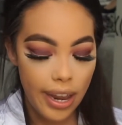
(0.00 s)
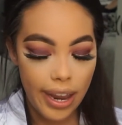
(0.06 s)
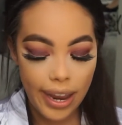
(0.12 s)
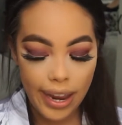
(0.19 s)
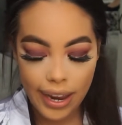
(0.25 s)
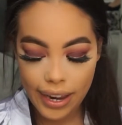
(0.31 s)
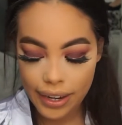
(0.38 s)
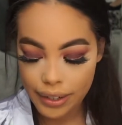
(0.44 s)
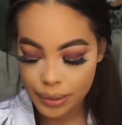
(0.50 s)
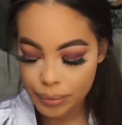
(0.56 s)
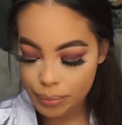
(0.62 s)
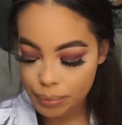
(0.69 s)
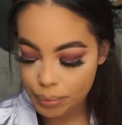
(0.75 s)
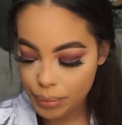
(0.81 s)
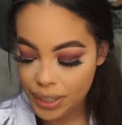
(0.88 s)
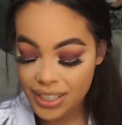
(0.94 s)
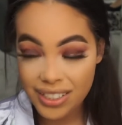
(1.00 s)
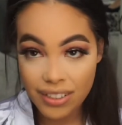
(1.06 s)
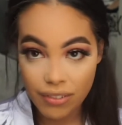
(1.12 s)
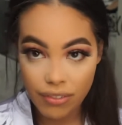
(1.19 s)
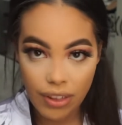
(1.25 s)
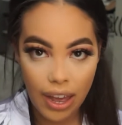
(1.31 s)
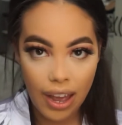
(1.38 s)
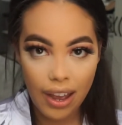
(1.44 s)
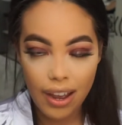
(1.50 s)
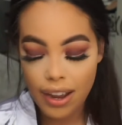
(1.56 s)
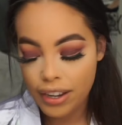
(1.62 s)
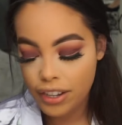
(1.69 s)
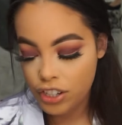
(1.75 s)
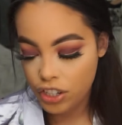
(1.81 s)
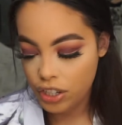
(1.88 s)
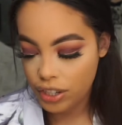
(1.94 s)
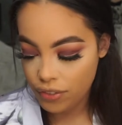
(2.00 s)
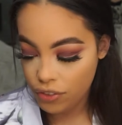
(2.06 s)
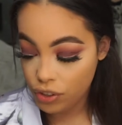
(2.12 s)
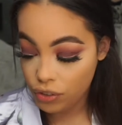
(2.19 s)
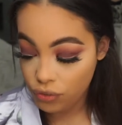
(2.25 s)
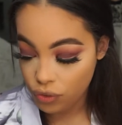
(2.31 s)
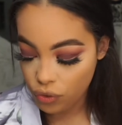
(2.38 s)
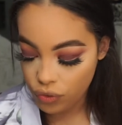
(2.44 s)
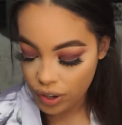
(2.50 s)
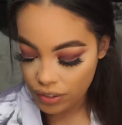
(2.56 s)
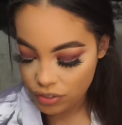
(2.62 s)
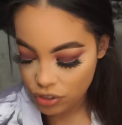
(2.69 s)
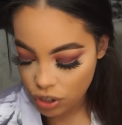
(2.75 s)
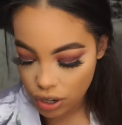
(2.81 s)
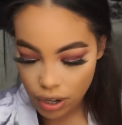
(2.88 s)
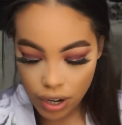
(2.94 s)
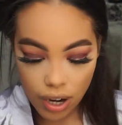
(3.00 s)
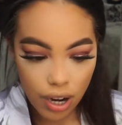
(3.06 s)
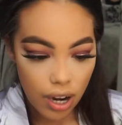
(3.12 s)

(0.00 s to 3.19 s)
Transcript: and because of that, I couldn't give it a full 5-star.